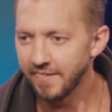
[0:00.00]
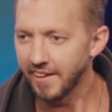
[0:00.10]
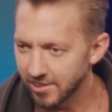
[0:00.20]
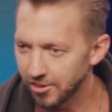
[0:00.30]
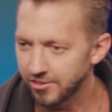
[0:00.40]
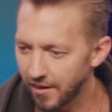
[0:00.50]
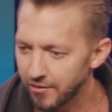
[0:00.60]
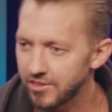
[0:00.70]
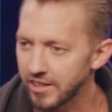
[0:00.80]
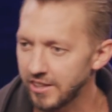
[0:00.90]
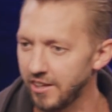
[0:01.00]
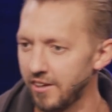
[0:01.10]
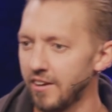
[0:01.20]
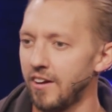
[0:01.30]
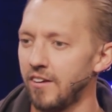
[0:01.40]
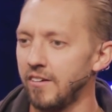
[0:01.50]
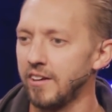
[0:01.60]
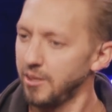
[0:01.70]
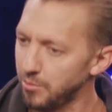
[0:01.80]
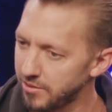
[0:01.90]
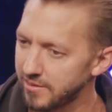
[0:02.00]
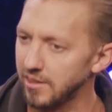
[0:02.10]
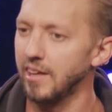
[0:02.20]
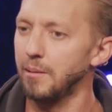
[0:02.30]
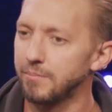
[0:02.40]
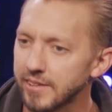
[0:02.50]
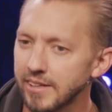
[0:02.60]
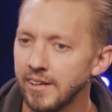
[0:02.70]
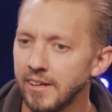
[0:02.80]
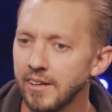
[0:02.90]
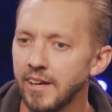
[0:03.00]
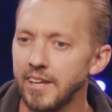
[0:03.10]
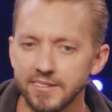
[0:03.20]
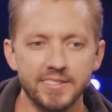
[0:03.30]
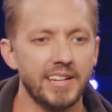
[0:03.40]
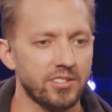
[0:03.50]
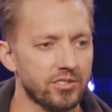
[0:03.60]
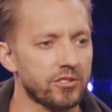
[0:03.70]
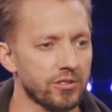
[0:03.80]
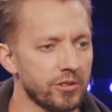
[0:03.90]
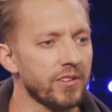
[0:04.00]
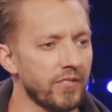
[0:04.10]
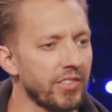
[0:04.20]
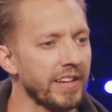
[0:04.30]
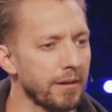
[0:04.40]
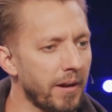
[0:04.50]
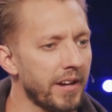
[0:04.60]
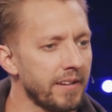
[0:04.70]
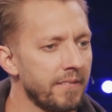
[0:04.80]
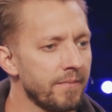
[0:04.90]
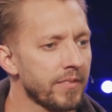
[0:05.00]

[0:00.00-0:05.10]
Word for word: that tells you everything you need to know he was still empty and isn't that just the truth if you think about it?